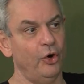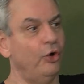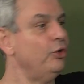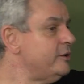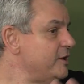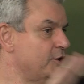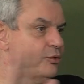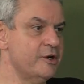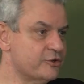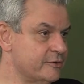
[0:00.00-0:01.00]
all the
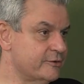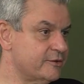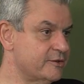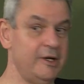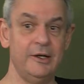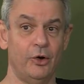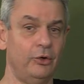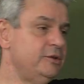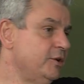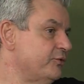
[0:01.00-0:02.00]
equations in
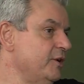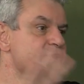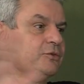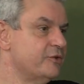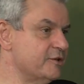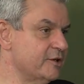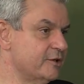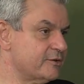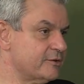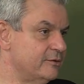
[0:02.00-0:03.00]
all the fields of
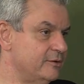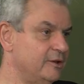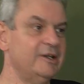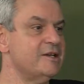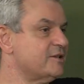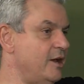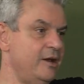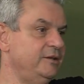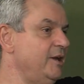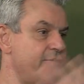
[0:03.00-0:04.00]
physics that
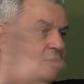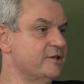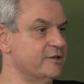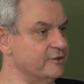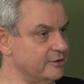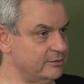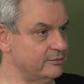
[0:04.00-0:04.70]
had ever existed?